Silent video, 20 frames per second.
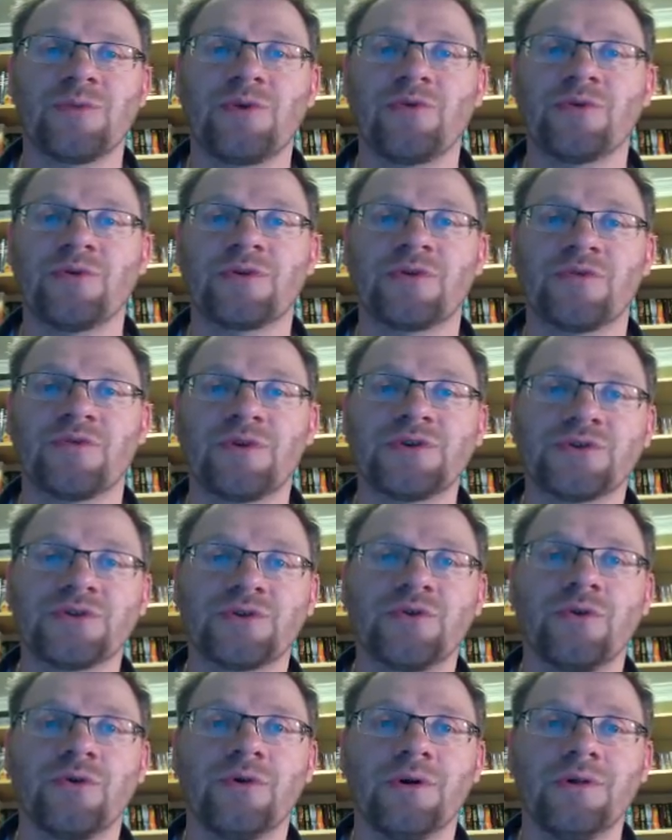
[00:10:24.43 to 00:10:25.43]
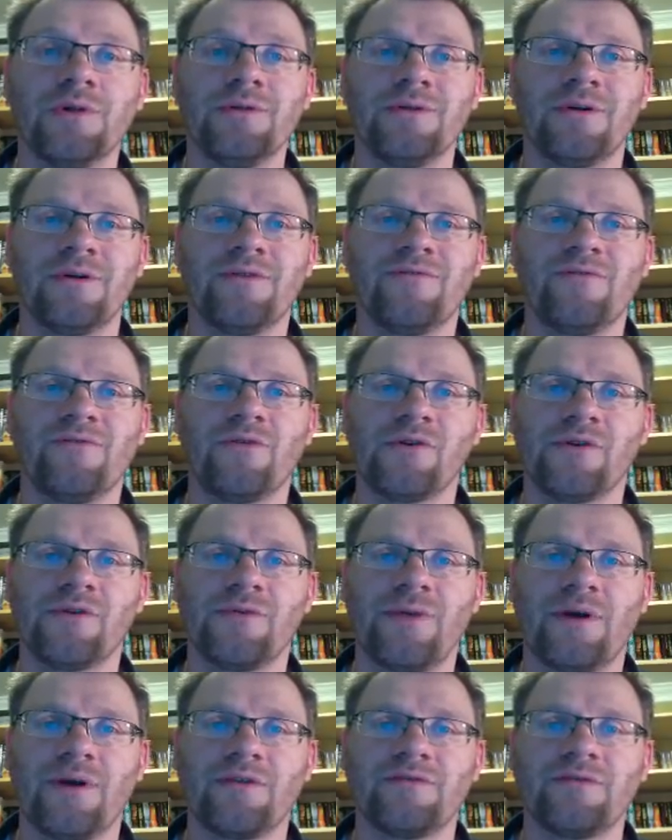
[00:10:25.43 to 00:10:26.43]
in order to reach her goal of
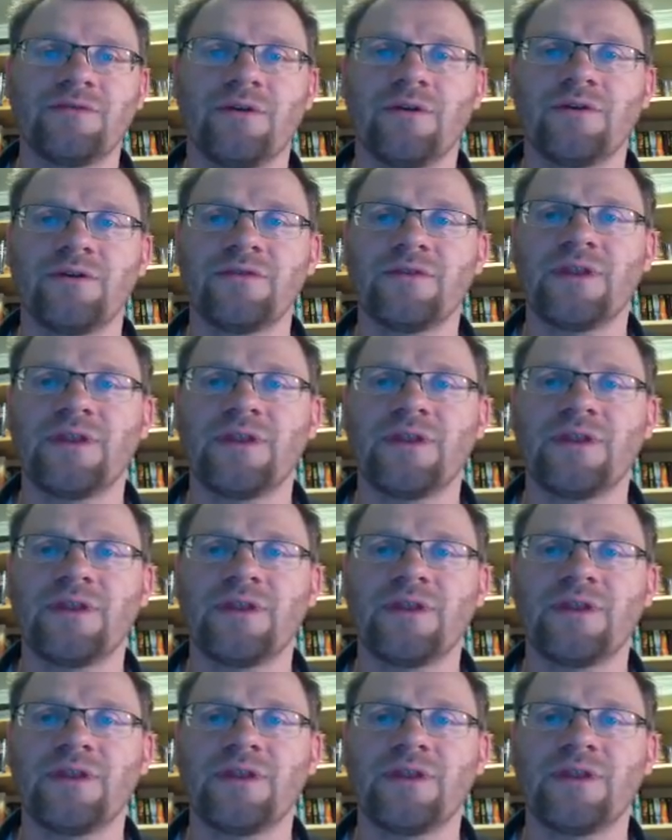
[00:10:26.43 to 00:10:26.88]
$400,000?